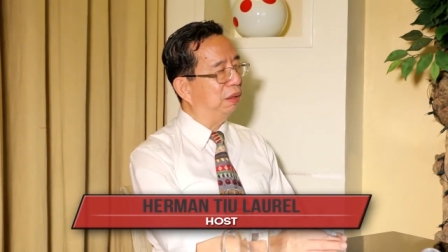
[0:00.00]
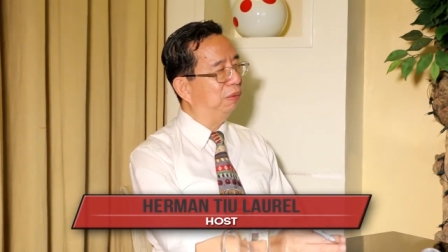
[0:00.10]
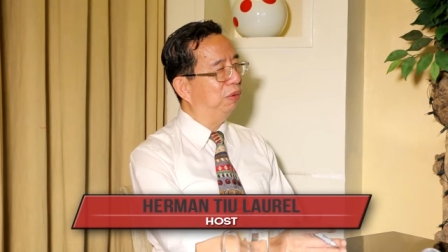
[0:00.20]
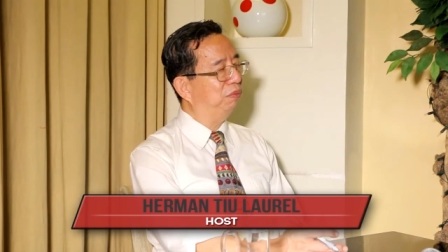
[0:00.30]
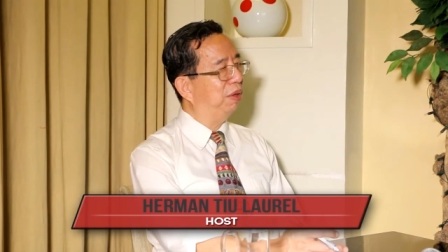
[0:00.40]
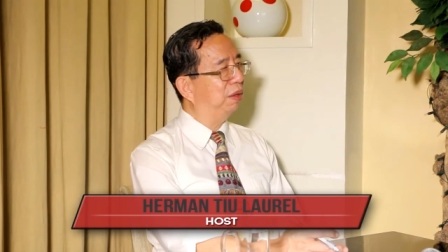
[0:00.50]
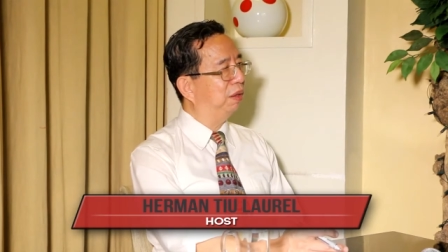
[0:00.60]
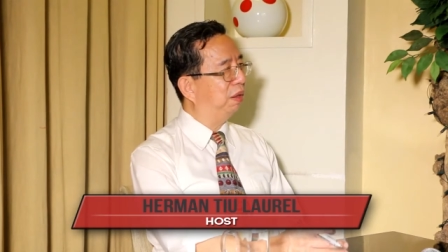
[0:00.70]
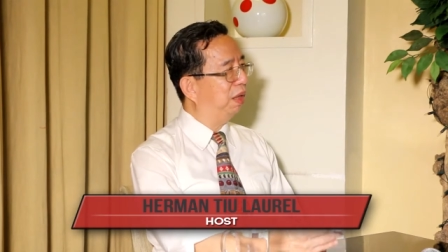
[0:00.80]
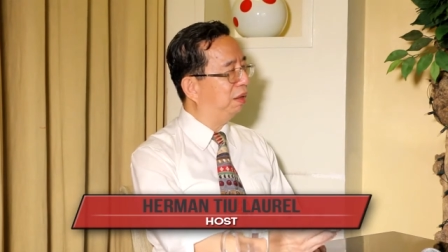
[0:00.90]
we've had
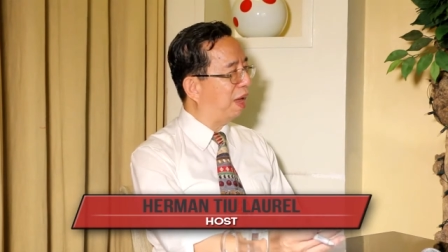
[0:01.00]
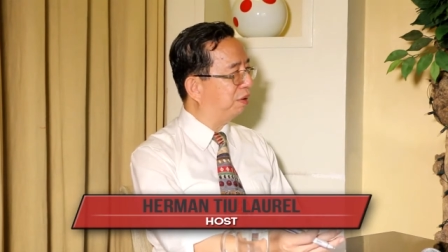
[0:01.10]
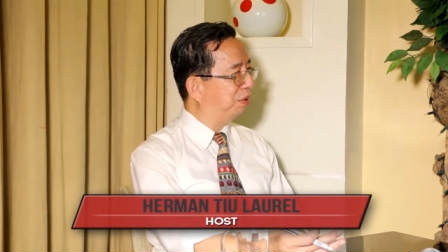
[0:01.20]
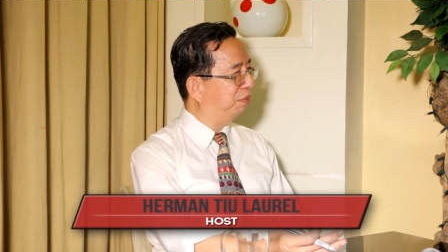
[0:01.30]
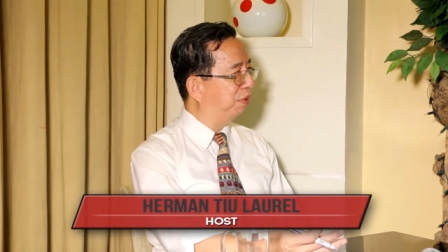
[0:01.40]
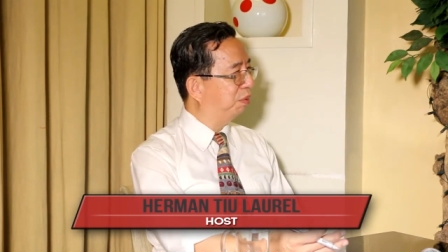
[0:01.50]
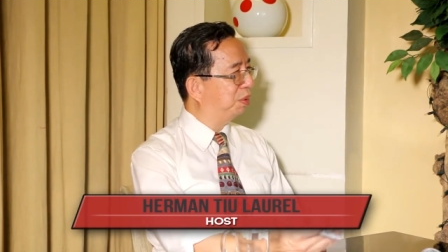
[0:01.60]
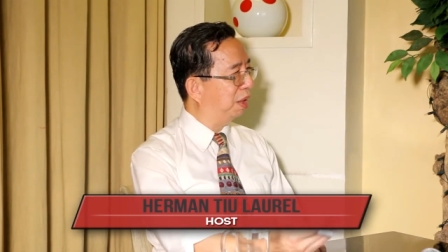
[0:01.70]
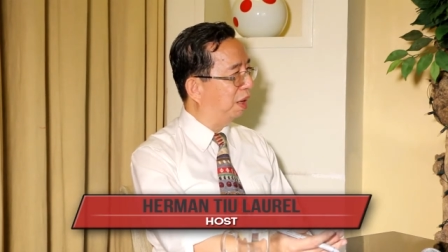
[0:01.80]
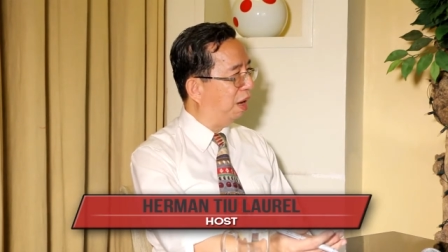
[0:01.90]
three tax
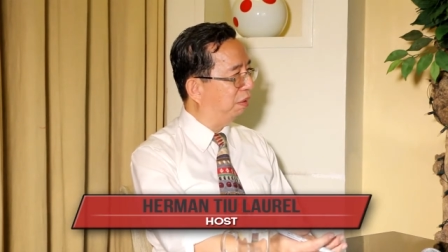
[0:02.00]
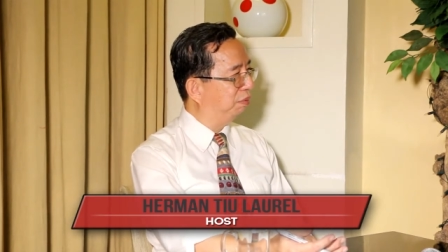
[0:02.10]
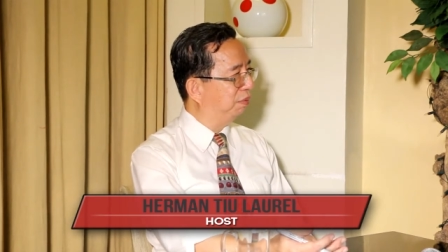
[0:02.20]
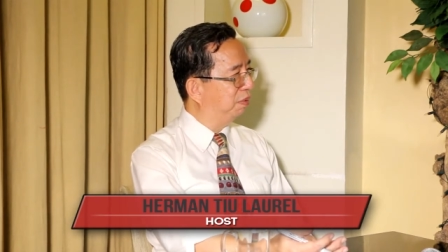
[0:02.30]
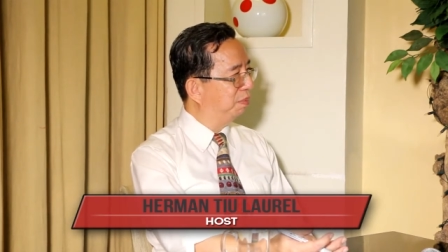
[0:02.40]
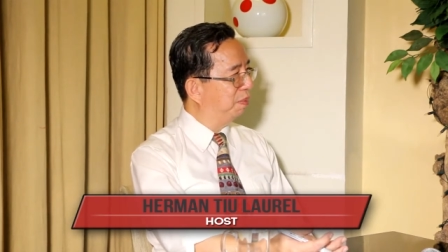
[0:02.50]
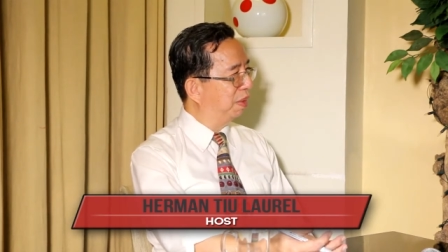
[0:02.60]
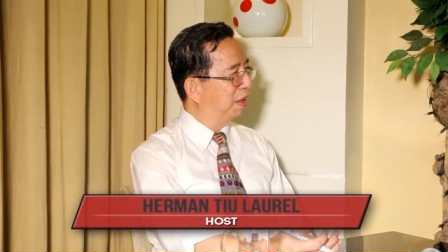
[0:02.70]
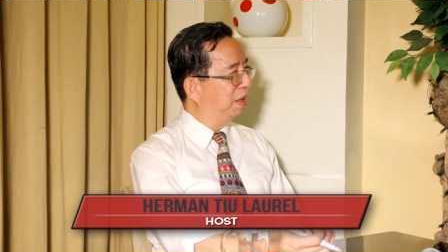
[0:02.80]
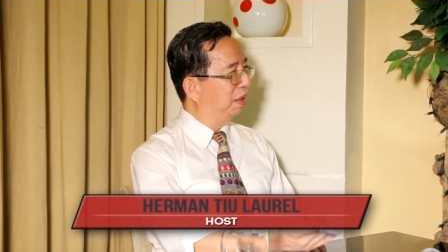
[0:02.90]
reforms and a half.
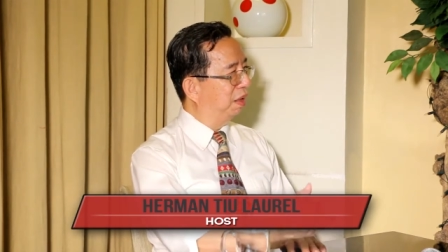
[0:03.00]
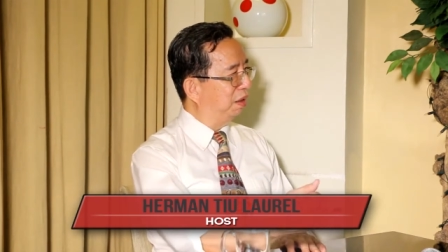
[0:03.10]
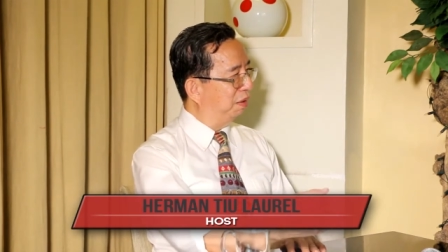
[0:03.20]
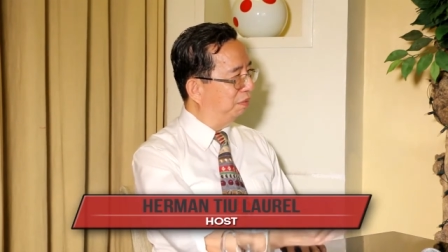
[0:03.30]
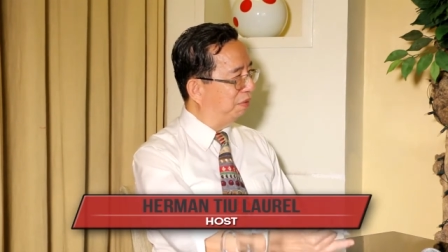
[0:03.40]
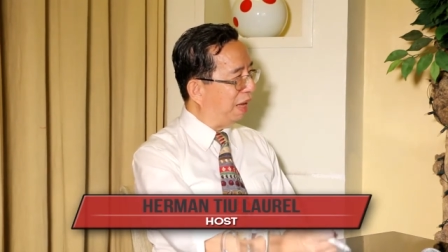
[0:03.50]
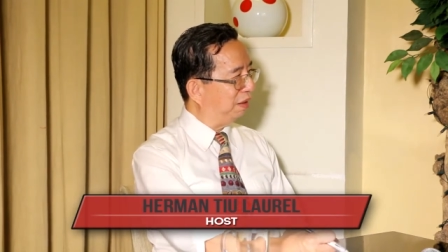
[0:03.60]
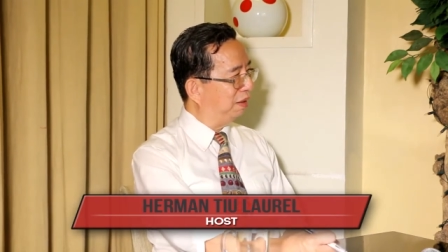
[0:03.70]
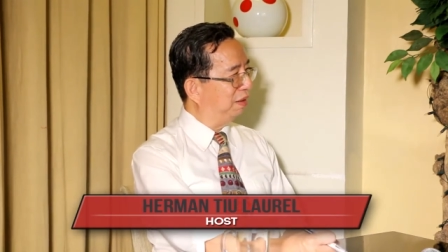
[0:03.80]
The, the B A T,